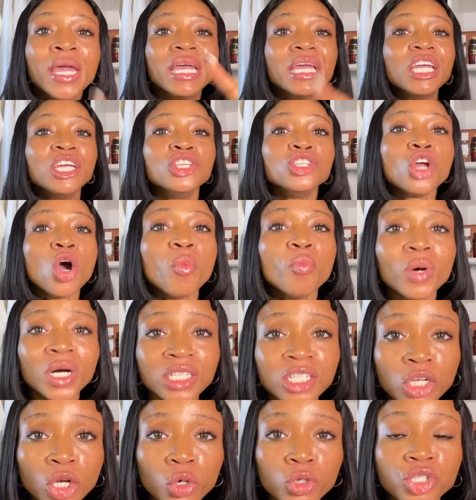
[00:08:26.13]
in your
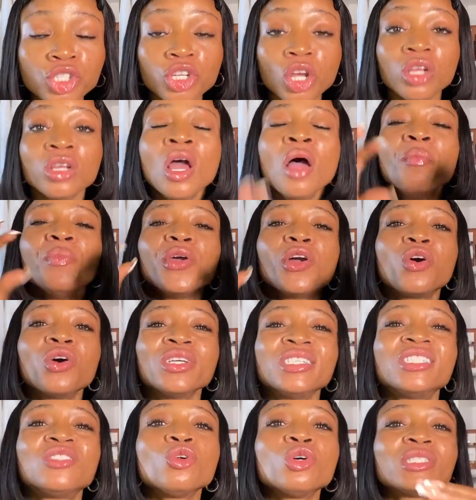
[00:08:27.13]
body lotion,
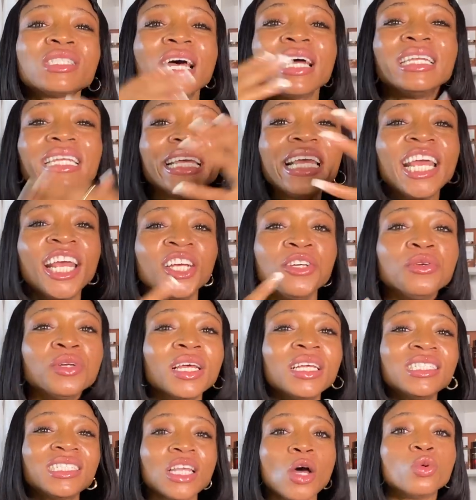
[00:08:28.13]
because those are the
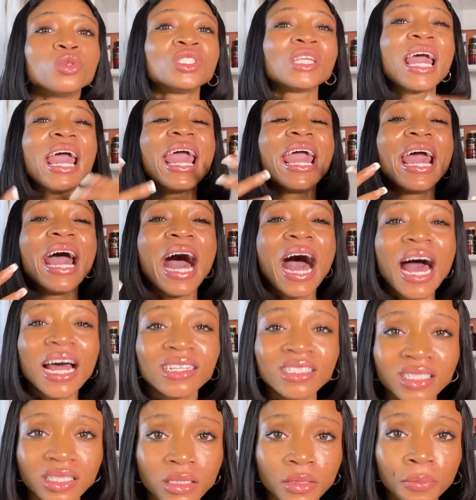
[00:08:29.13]
ingredients that would
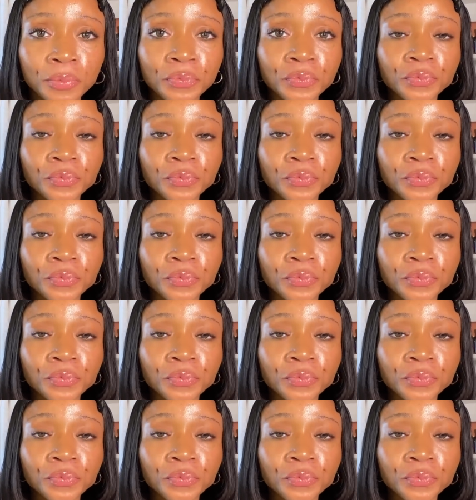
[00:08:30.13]
enhance